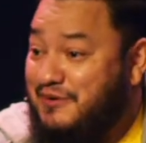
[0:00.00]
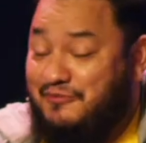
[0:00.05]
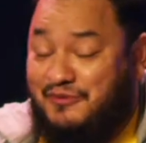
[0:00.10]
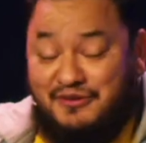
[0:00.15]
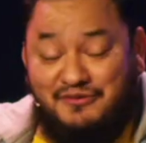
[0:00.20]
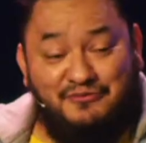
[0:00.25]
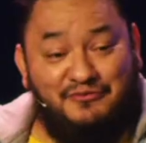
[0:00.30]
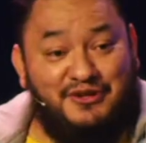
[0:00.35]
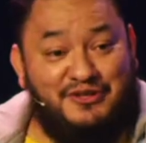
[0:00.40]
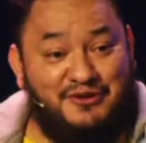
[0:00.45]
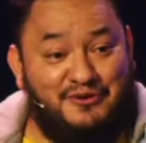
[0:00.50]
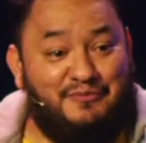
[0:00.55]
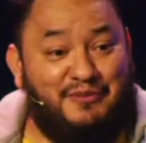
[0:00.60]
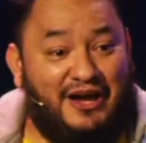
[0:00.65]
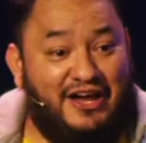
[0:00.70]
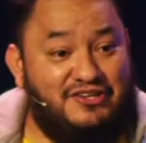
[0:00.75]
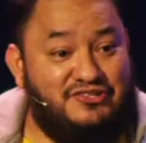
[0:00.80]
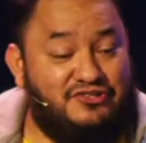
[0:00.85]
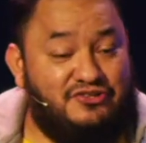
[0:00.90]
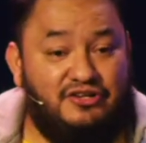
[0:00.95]
with your
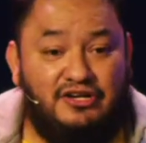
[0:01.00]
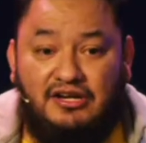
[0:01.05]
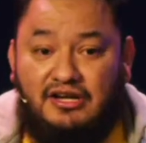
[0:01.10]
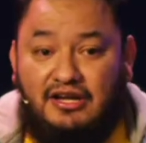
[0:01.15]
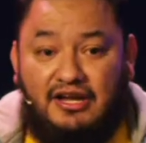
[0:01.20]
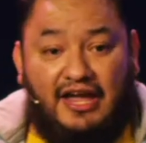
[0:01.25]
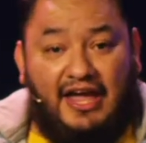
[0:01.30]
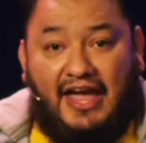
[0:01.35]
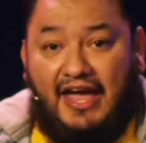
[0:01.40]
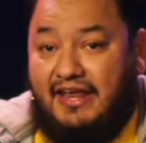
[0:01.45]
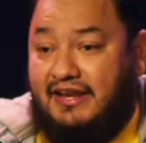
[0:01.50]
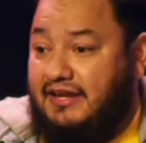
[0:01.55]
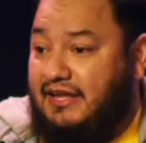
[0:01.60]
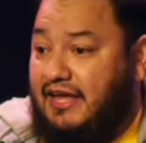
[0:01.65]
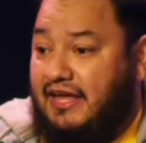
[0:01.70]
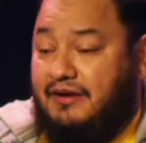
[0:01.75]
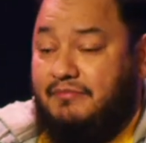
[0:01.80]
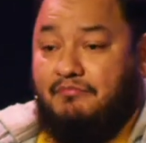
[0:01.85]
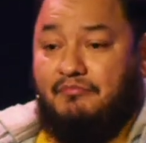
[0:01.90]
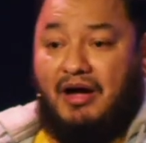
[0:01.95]
pastor. And
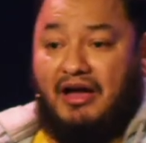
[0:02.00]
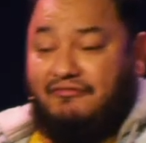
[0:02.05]
in my